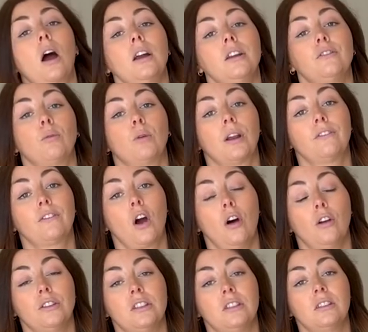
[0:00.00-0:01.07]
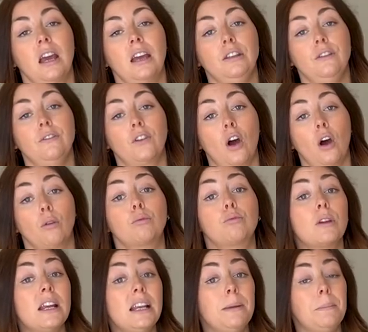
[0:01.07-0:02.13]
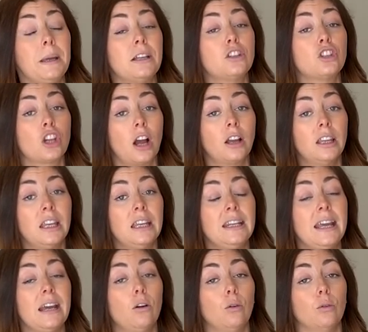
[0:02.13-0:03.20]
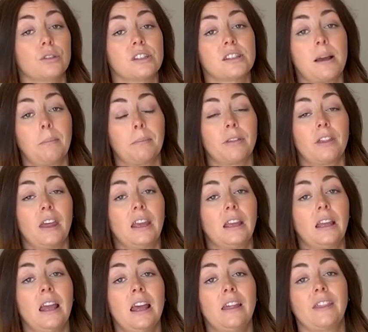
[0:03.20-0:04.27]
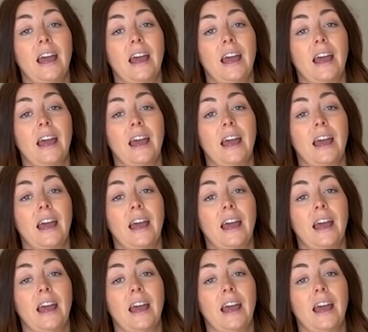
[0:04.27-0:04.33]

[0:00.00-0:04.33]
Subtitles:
kind of what I've got on today, you've got a really big chunky knit or something